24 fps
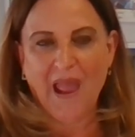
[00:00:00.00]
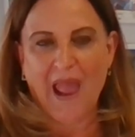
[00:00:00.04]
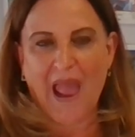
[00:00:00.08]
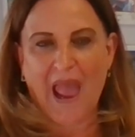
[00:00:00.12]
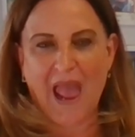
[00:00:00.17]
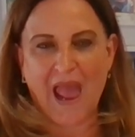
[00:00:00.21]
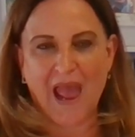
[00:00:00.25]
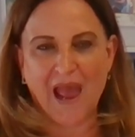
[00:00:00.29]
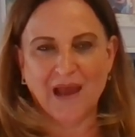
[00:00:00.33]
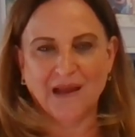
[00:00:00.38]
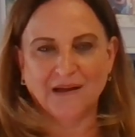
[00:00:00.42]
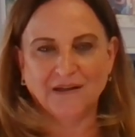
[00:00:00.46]

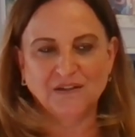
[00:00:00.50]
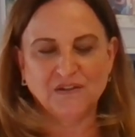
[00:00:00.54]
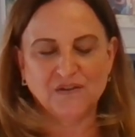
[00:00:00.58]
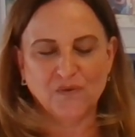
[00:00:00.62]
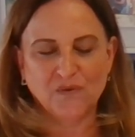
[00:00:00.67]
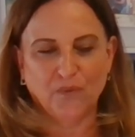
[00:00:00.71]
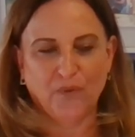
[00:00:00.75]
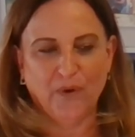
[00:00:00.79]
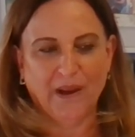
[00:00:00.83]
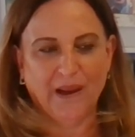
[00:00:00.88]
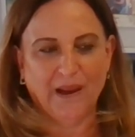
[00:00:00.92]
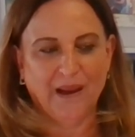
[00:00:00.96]
and
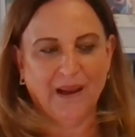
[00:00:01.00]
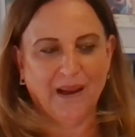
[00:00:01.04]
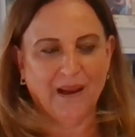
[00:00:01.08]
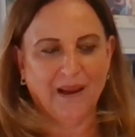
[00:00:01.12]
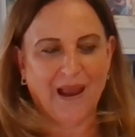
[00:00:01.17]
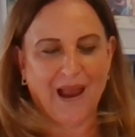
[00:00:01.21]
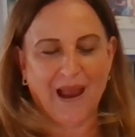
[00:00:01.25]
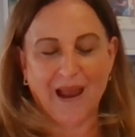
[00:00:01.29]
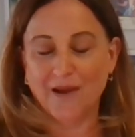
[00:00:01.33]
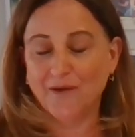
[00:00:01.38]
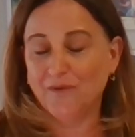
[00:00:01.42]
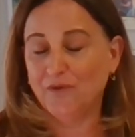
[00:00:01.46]
we
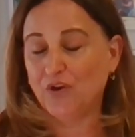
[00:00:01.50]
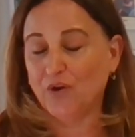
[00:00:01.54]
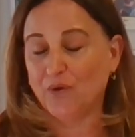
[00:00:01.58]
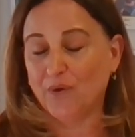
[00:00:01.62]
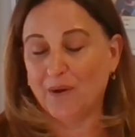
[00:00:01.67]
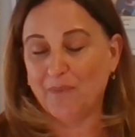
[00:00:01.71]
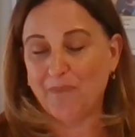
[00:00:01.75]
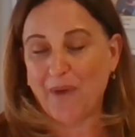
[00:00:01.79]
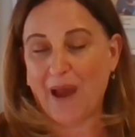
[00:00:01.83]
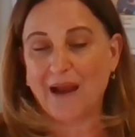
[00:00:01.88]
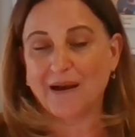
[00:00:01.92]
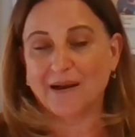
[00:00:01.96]
do
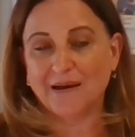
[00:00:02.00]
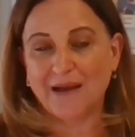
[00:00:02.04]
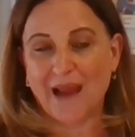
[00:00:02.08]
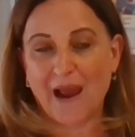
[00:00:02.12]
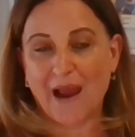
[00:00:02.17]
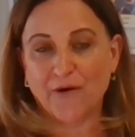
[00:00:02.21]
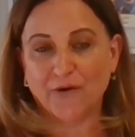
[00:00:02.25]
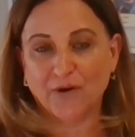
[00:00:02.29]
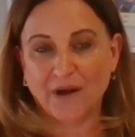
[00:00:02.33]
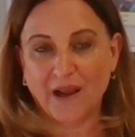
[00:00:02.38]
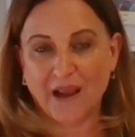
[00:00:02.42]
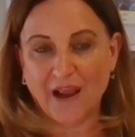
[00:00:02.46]
about an
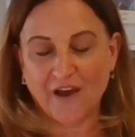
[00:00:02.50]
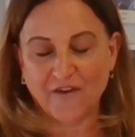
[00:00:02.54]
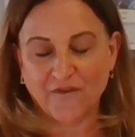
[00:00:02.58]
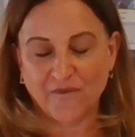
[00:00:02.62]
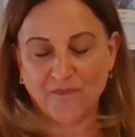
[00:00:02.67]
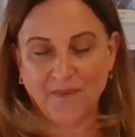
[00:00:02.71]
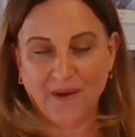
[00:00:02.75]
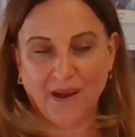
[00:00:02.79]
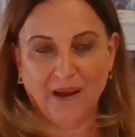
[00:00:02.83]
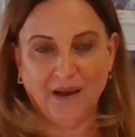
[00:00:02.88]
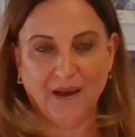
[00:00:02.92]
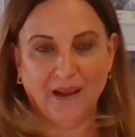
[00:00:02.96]
hour and a half
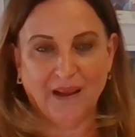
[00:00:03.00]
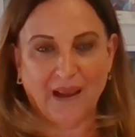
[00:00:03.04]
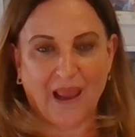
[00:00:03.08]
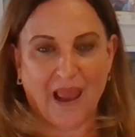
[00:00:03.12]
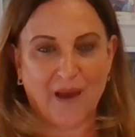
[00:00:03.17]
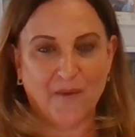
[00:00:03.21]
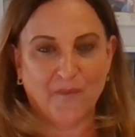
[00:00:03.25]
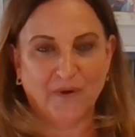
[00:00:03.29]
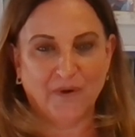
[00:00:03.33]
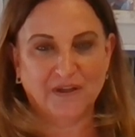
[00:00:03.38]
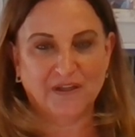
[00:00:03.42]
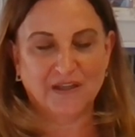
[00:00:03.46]
meeting,
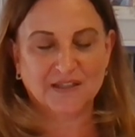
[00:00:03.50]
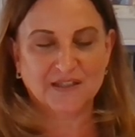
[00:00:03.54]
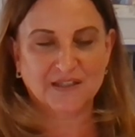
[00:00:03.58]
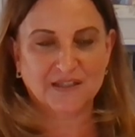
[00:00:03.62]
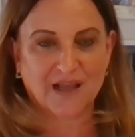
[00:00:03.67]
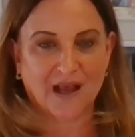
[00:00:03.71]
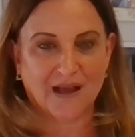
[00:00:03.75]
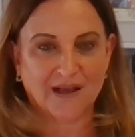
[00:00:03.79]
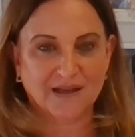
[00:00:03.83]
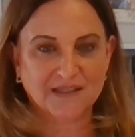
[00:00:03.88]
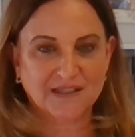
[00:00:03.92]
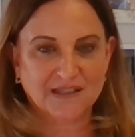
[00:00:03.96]
and we
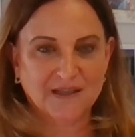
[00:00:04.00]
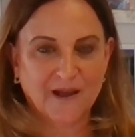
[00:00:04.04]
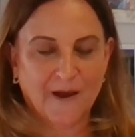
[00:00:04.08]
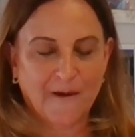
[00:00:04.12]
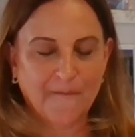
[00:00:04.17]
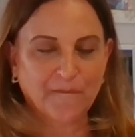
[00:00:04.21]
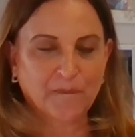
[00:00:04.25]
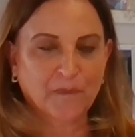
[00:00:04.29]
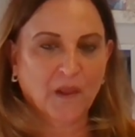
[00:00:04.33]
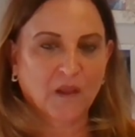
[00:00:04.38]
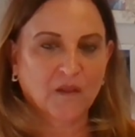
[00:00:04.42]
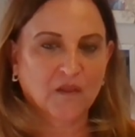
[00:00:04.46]
discuss
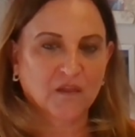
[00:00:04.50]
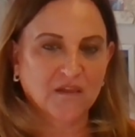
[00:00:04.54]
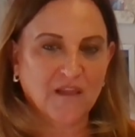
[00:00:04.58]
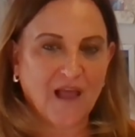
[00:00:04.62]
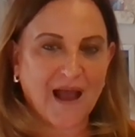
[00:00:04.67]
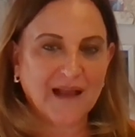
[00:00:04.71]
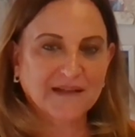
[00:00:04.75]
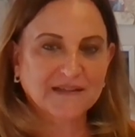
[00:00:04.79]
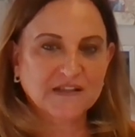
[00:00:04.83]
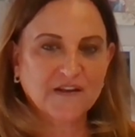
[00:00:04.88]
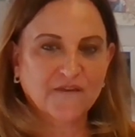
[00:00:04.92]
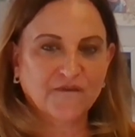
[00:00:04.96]

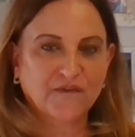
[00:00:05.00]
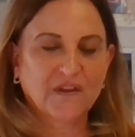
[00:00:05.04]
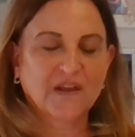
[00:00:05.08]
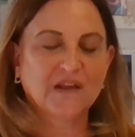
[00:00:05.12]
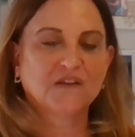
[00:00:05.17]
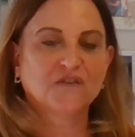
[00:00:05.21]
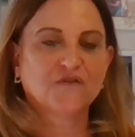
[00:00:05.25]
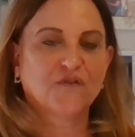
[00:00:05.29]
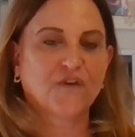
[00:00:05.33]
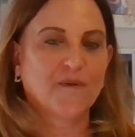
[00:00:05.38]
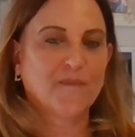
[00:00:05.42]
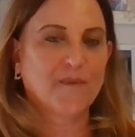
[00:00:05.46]
lots of
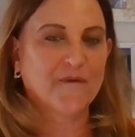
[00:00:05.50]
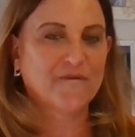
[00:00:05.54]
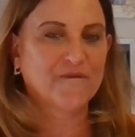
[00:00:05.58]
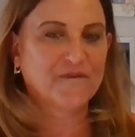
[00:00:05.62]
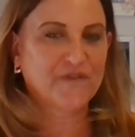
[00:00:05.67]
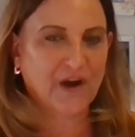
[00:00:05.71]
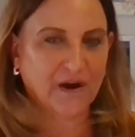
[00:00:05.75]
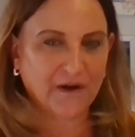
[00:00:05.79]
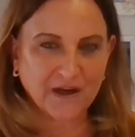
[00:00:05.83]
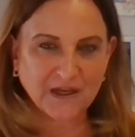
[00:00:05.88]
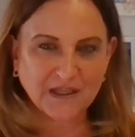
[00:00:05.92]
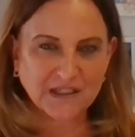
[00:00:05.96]
things from a
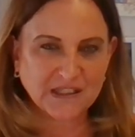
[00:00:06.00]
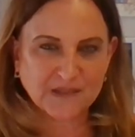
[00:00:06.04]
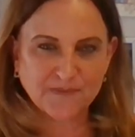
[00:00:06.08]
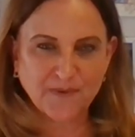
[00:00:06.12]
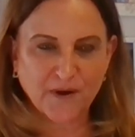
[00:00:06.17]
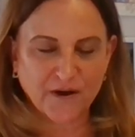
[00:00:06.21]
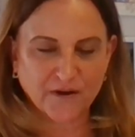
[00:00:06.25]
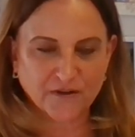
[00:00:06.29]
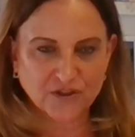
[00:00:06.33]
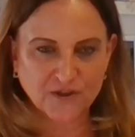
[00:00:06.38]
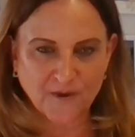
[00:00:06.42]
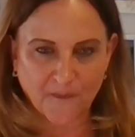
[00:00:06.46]
very
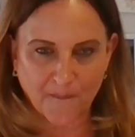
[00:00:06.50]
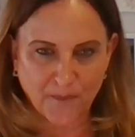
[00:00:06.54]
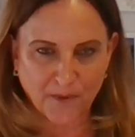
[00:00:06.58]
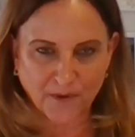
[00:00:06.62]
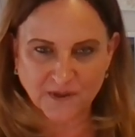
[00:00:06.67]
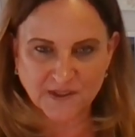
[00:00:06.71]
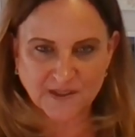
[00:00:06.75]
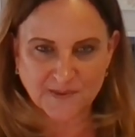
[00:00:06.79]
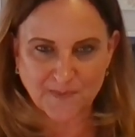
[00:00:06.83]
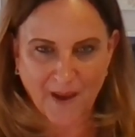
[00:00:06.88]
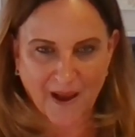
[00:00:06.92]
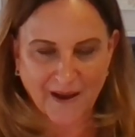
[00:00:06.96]
spiritual
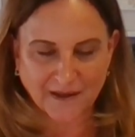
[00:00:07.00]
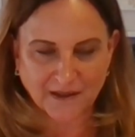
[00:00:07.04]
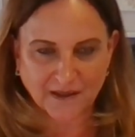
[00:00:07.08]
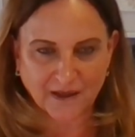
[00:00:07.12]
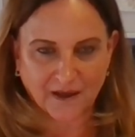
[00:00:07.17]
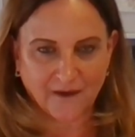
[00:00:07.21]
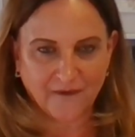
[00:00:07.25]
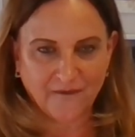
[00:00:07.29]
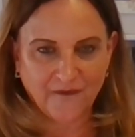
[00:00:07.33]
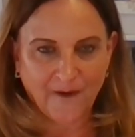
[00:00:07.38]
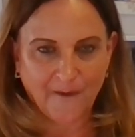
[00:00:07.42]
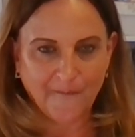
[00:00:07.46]

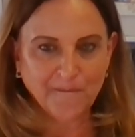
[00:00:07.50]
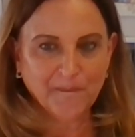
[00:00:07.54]
perspective,